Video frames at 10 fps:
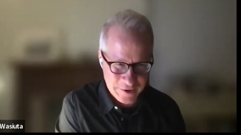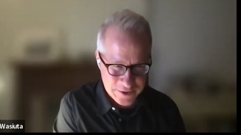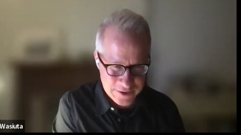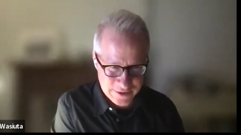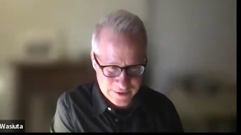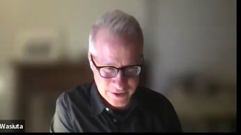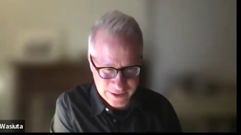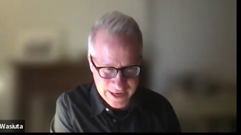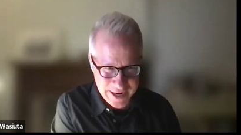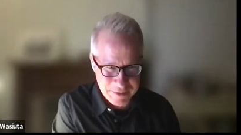house
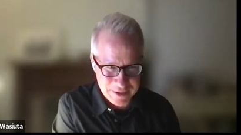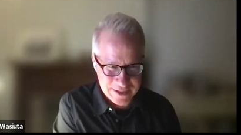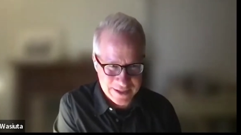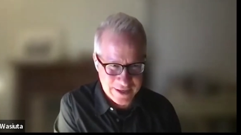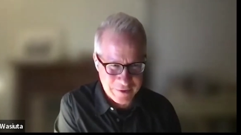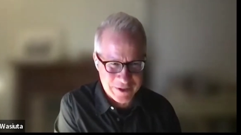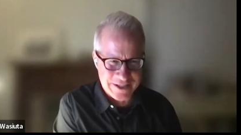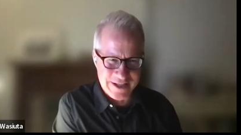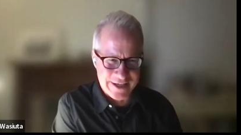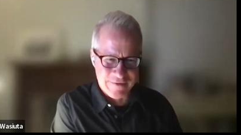on campus, and I
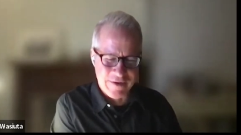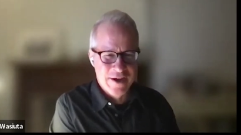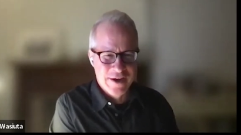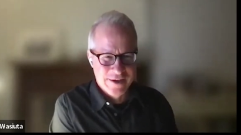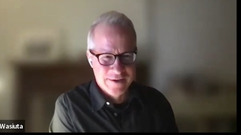was just thinking,